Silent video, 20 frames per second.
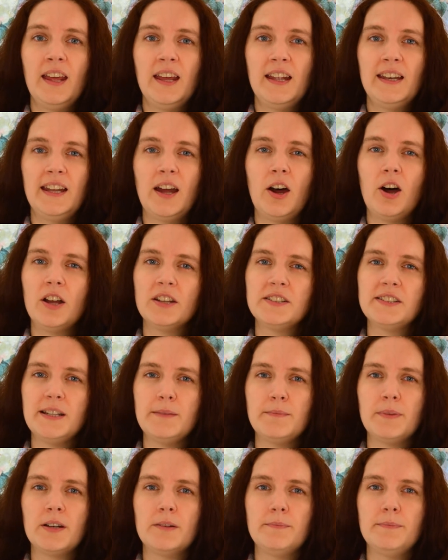There are
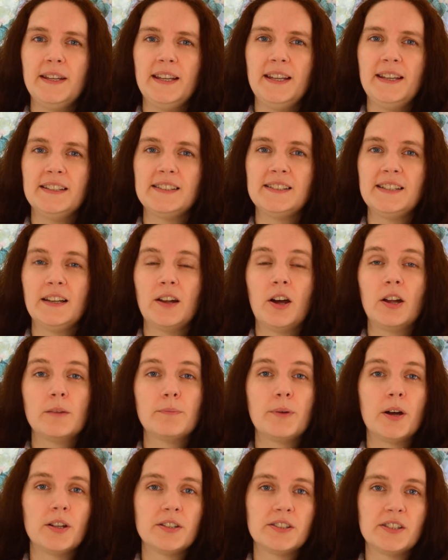similar beings in other
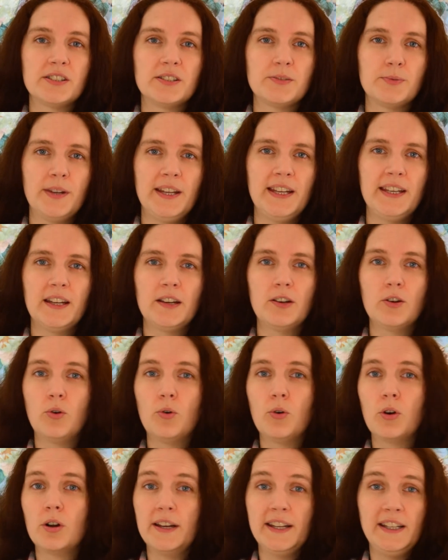parts of Sweden
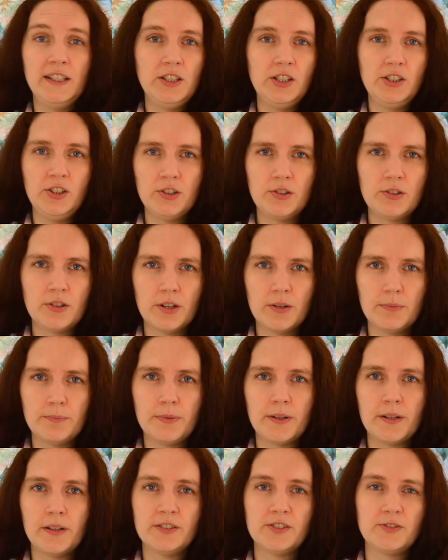or in Europe,
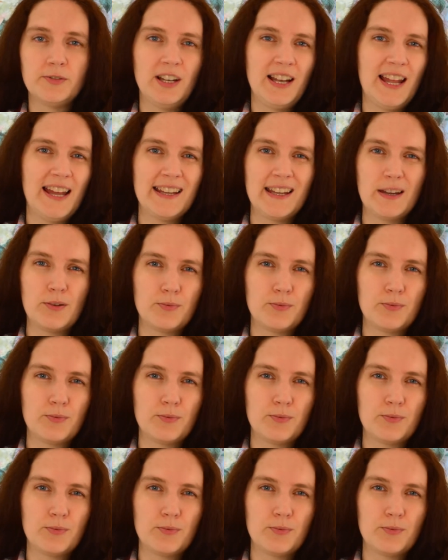like a